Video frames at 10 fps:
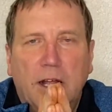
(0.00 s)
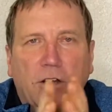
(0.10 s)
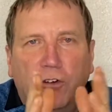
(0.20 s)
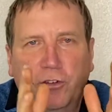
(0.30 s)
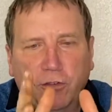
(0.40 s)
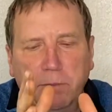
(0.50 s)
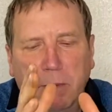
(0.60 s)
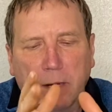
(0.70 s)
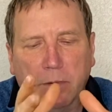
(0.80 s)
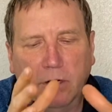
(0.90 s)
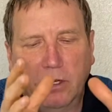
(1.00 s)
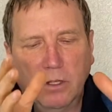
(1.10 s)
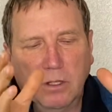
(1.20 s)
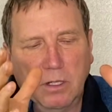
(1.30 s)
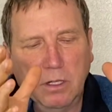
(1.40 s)
Just remember
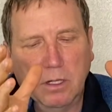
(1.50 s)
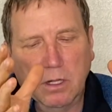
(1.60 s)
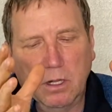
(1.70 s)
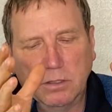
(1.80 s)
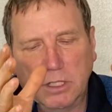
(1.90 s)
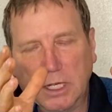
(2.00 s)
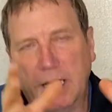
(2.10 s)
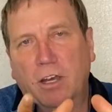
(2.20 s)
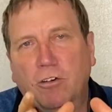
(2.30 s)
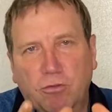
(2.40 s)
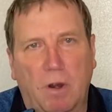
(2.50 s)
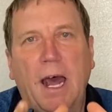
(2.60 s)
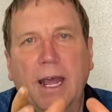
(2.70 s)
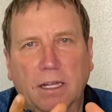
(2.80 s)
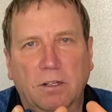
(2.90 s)
to let it
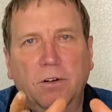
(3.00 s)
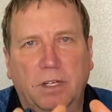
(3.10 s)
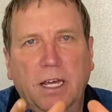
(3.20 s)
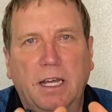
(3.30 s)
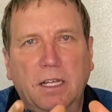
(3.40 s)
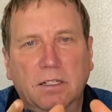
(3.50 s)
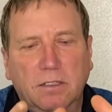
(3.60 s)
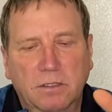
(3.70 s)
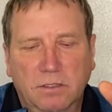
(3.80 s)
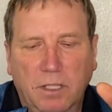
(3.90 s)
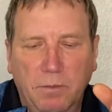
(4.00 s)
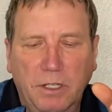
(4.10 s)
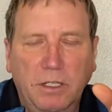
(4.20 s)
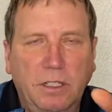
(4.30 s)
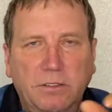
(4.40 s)
dry, okay? Some
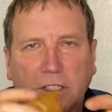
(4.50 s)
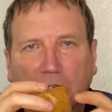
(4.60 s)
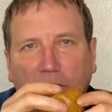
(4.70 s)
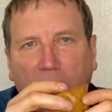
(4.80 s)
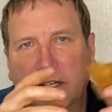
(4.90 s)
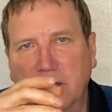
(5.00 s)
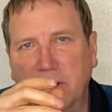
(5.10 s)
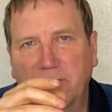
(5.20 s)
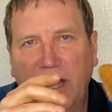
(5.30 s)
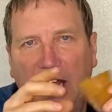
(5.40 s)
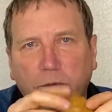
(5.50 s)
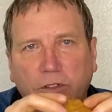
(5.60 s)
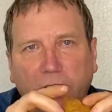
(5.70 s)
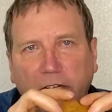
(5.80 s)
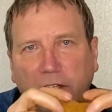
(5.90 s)
of these here, like in the fan, will
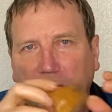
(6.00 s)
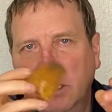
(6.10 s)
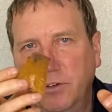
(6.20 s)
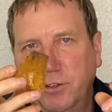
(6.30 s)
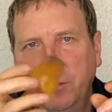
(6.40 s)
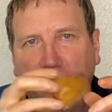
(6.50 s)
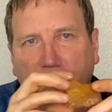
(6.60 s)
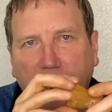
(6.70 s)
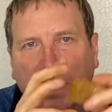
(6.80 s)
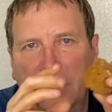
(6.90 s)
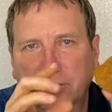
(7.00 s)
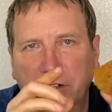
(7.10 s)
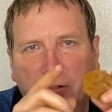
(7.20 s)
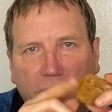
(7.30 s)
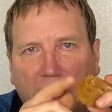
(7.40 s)
take, you know, 2 to 3 days to
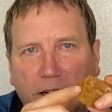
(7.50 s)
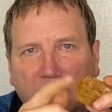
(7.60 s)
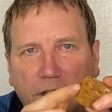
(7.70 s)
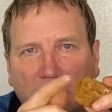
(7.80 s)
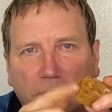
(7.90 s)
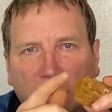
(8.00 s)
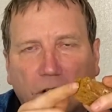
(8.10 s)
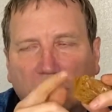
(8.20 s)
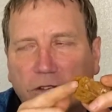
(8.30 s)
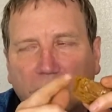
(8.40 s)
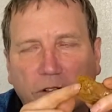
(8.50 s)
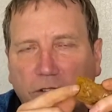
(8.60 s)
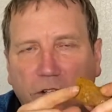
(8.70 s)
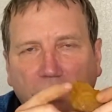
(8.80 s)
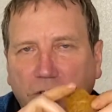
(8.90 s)
dry. You know,
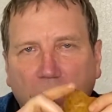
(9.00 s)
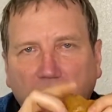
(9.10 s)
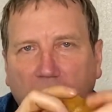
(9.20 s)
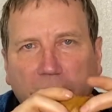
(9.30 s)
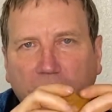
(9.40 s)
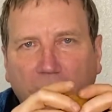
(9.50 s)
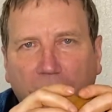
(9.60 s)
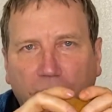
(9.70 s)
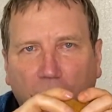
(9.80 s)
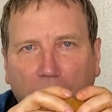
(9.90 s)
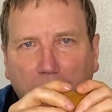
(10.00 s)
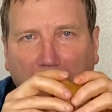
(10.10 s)
don't cut yourself short.